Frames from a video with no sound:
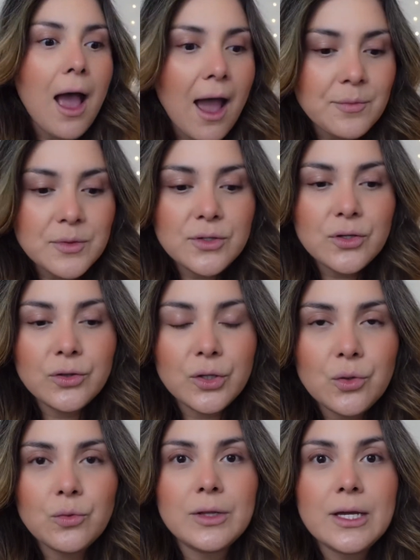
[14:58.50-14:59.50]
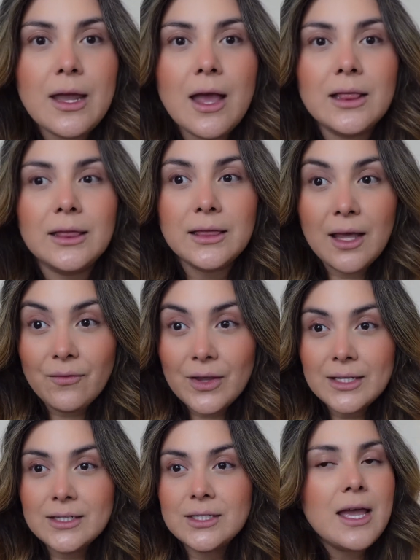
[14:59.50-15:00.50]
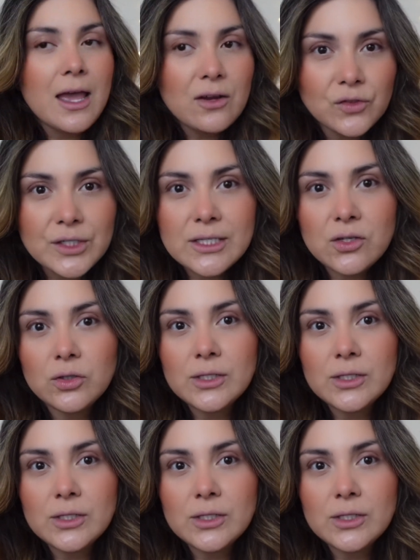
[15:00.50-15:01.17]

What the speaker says: Absolutely love it. Every single